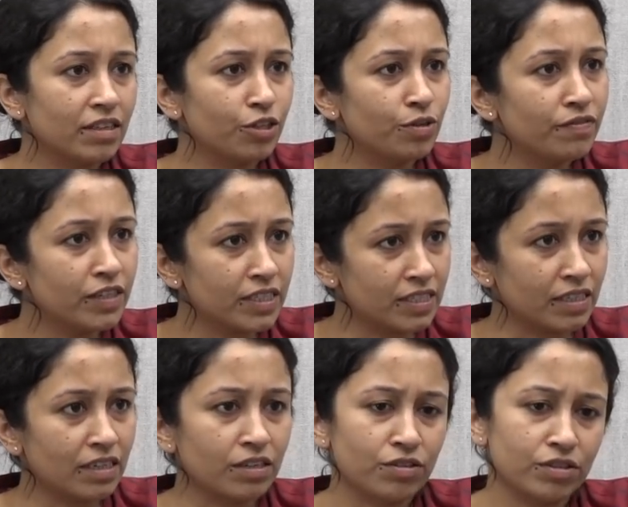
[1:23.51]

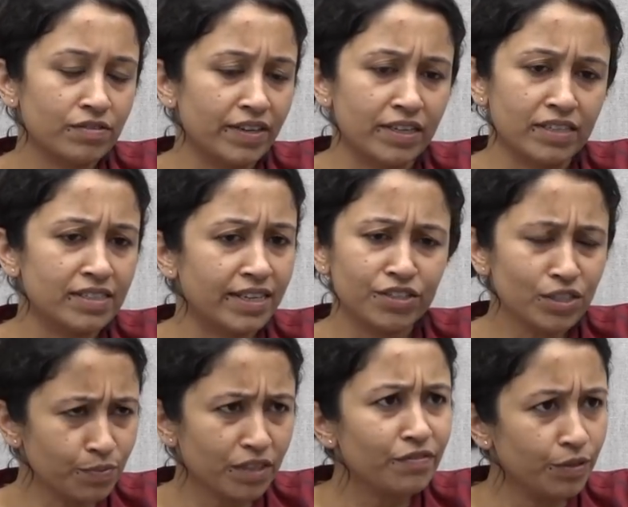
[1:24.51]
universal across various
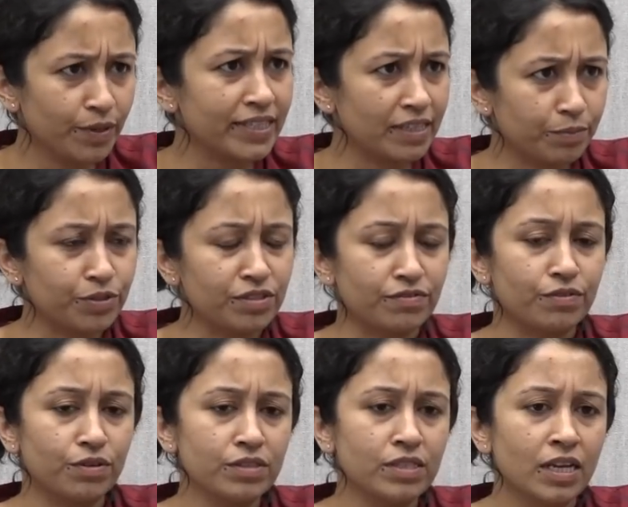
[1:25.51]
sections, with a few exceptions, of
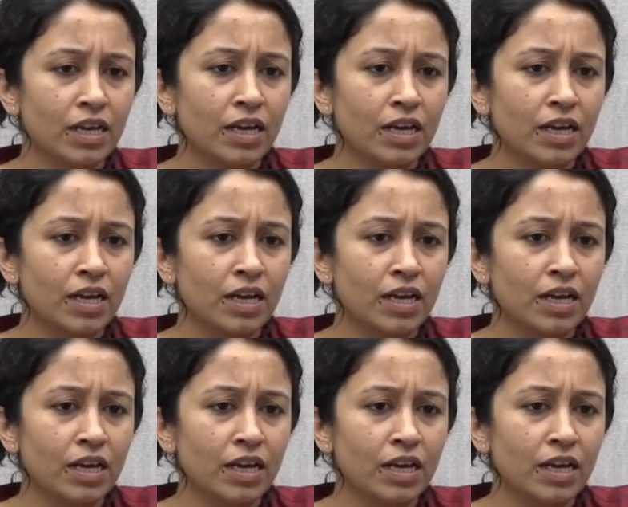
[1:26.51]
course,